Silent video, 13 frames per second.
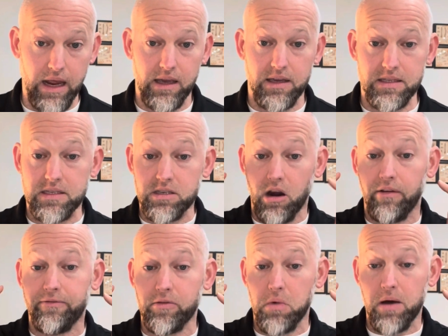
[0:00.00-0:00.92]
It could
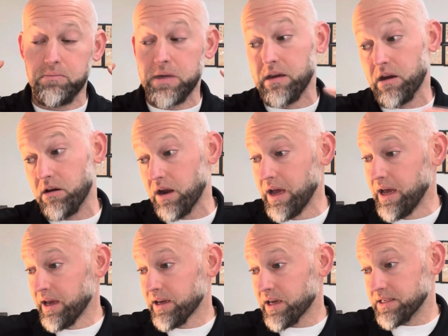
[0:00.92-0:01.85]
start from up here
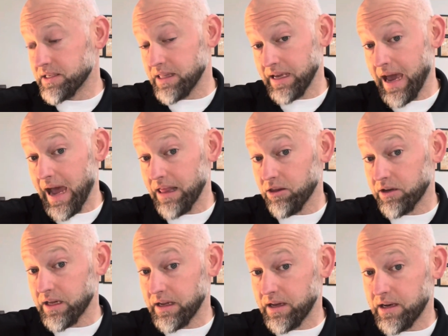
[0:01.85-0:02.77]
because of the guy
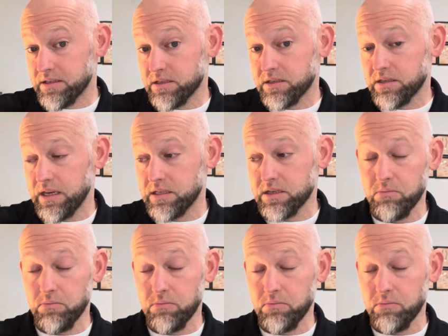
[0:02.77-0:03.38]
looking at his